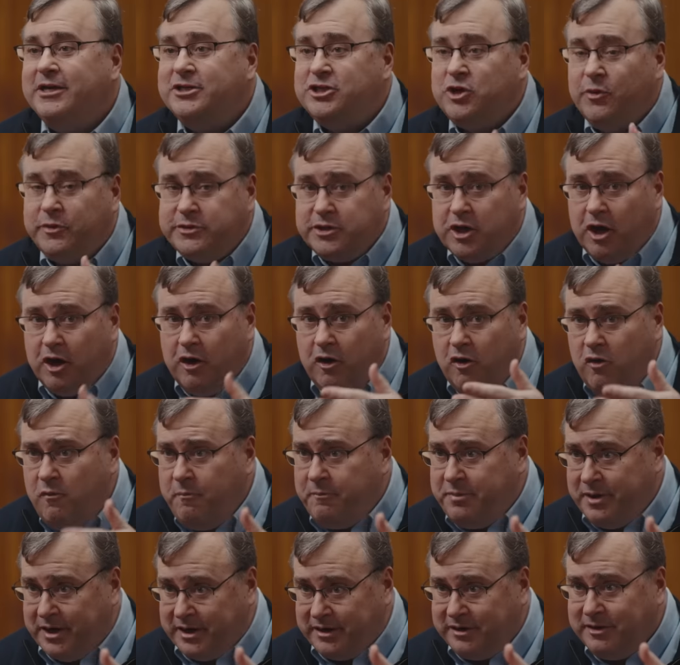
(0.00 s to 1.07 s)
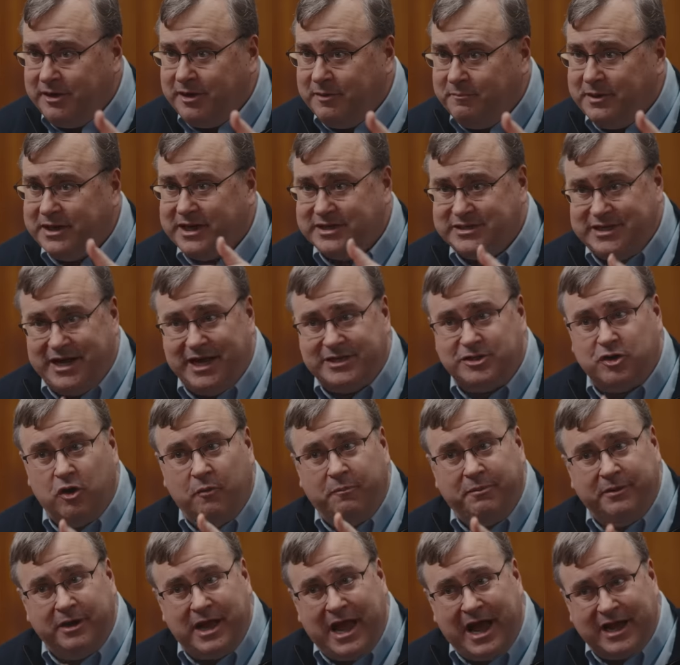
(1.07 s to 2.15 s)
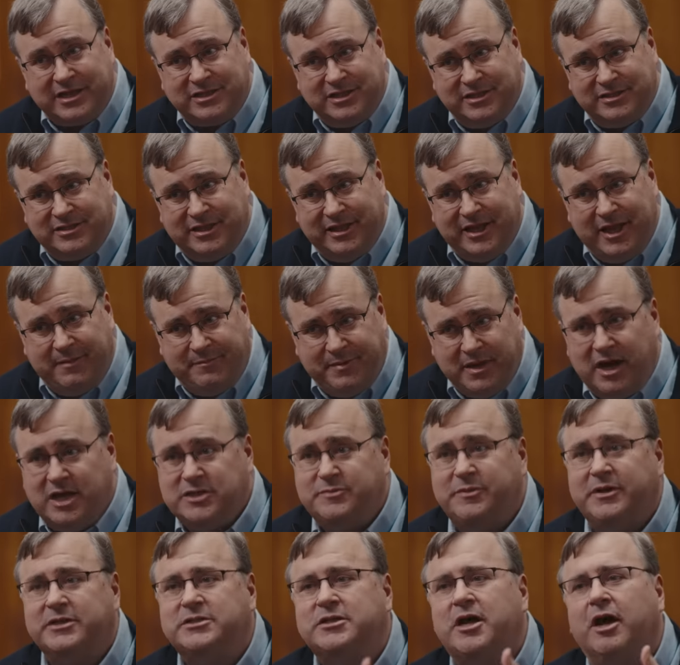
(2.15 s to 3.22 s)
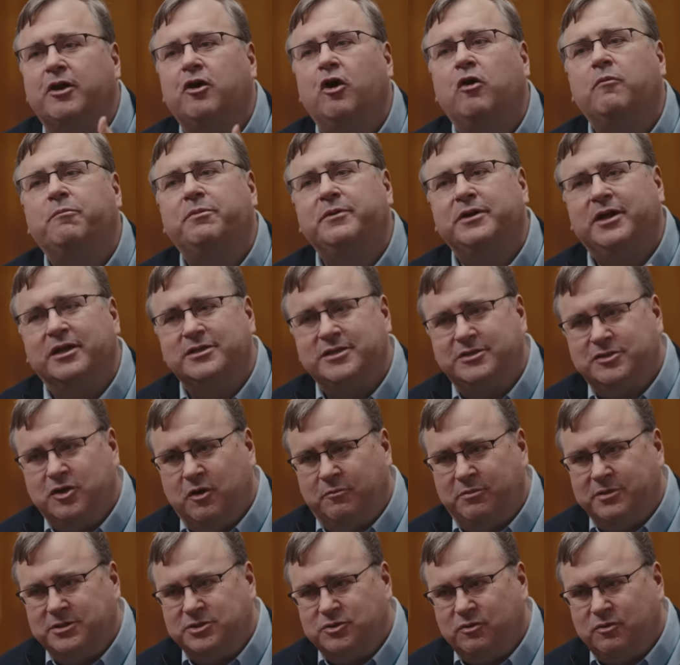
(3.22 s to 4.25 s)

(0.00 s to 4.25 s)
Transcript: So it's open because it has open access to the APIs, but it's not open because it's open